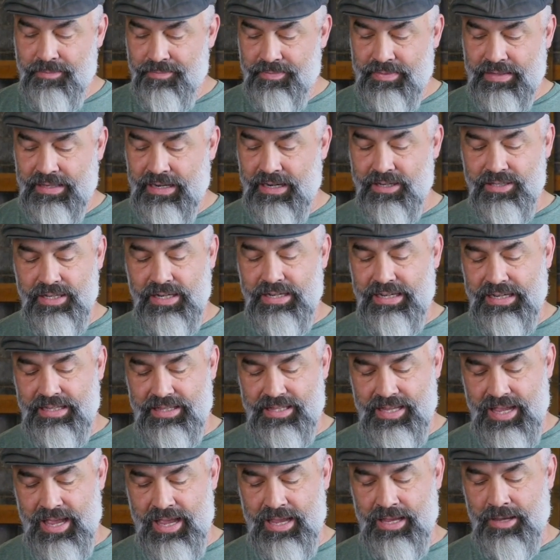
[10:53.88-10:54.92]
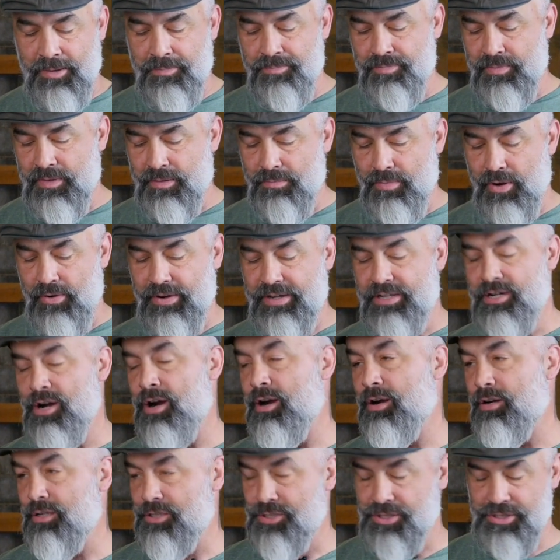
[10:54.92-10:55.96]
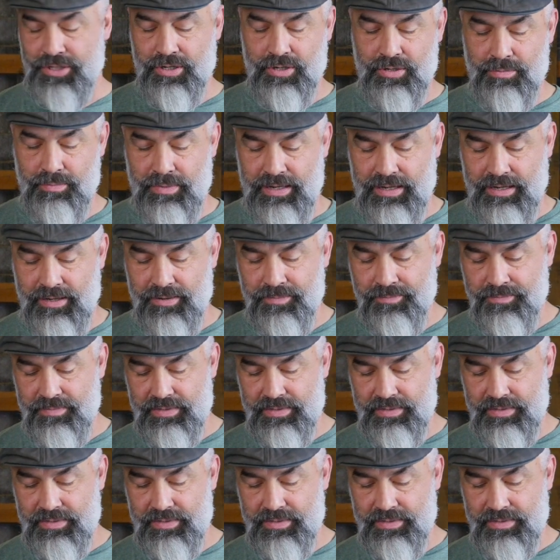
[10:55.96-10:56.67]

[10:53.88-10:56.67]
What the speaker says: Here's a neat thing Murray Carter showed me.